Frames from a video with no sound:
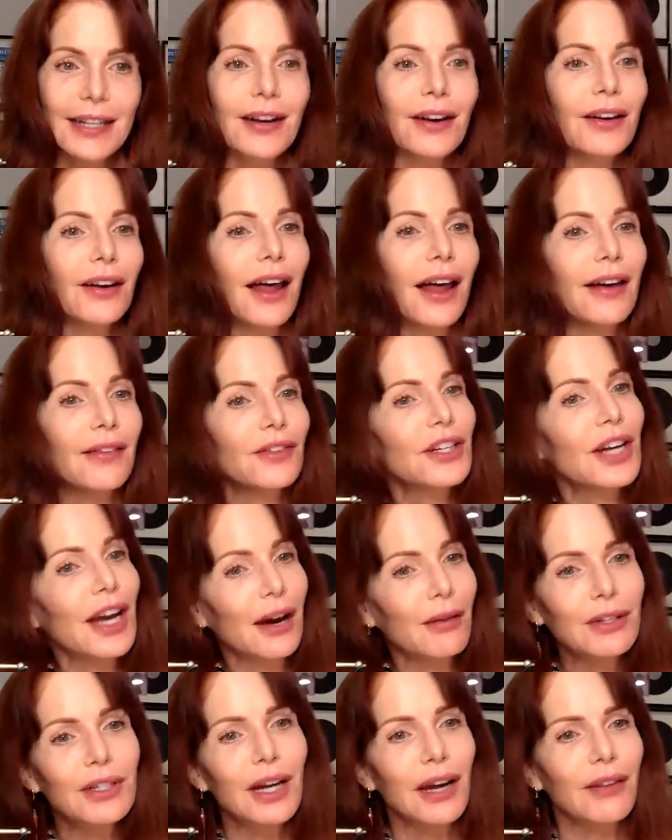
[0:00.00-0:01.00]
in our live
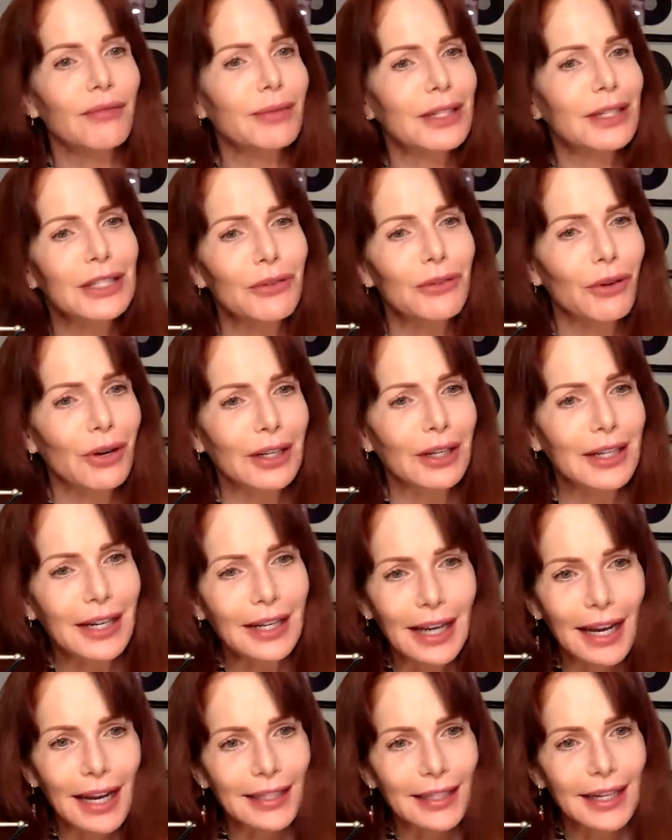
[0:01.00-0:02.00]
chat, which I've been sorely
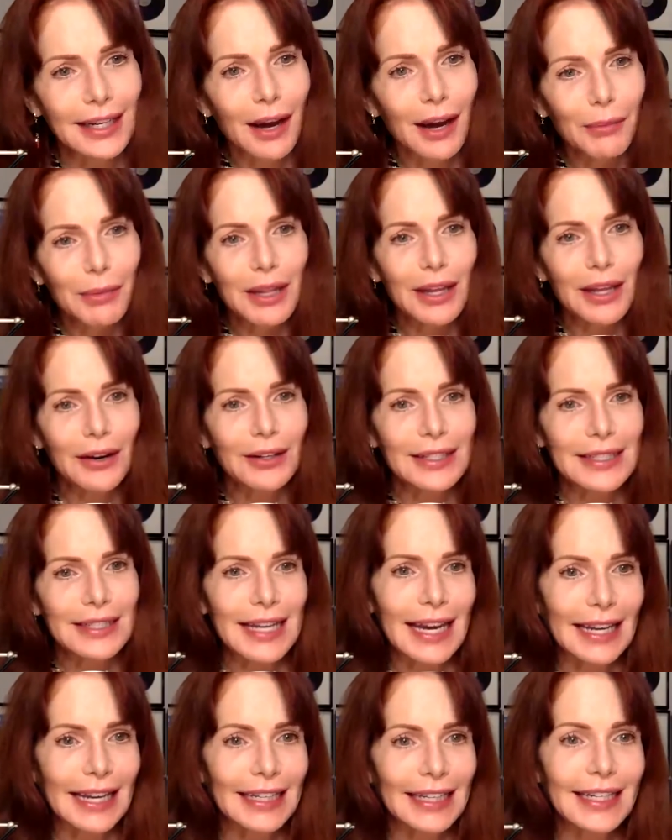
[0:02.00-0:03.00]
neglecting. I'll be there in a
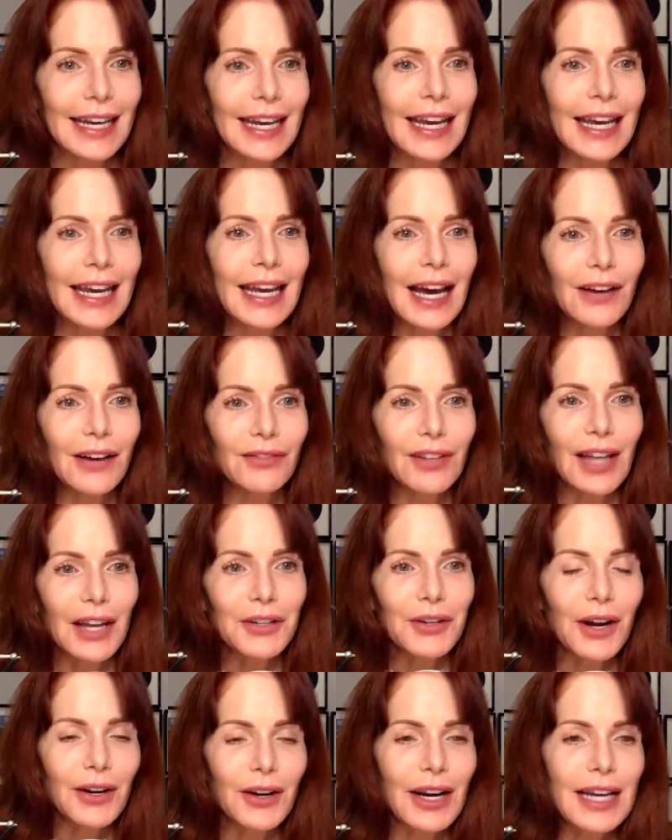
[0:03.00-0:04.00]
second. Uh,
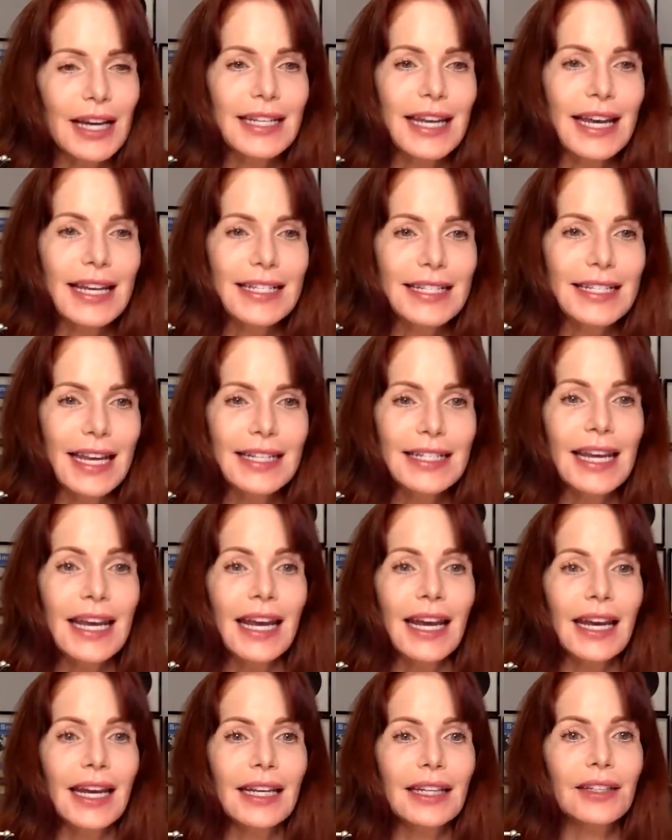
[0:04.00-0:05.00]
Flat Trotter Ass says
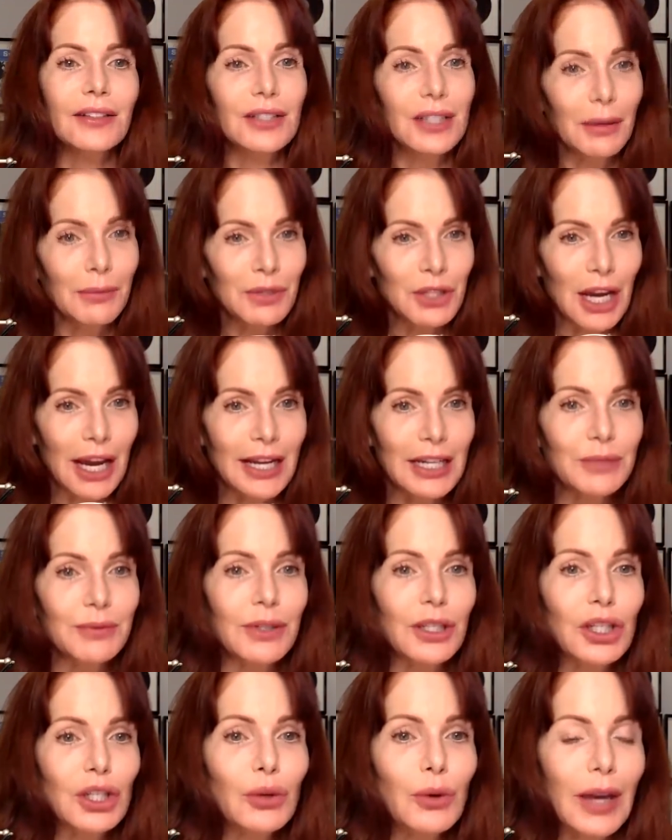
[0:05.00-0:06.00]
there's some channels
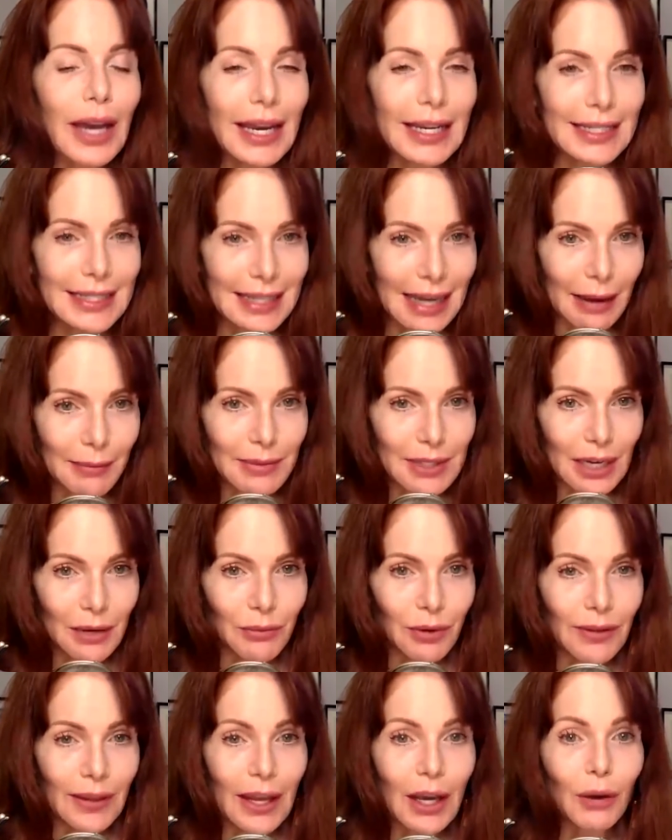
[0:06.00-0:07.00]
with 2K subs,
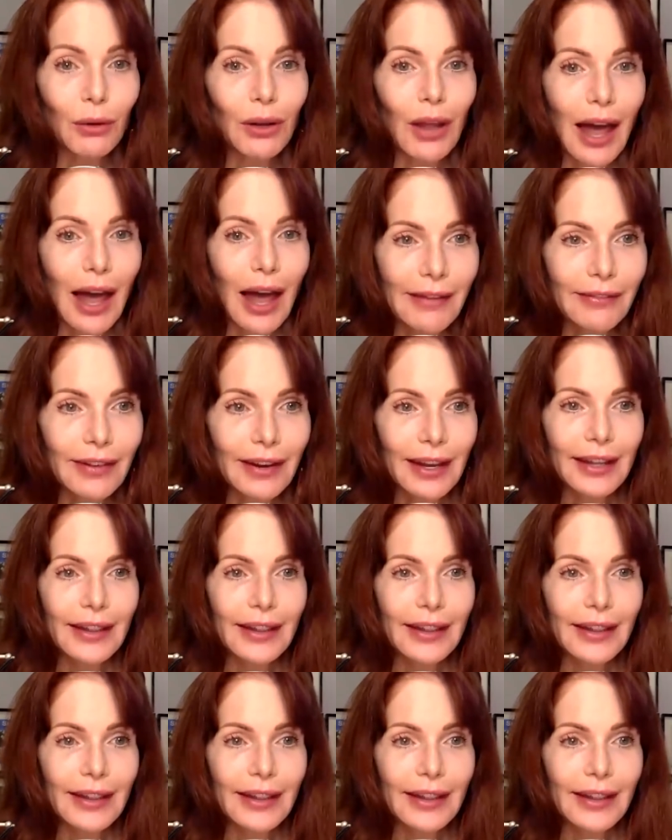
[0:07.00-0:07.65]
and when they go live,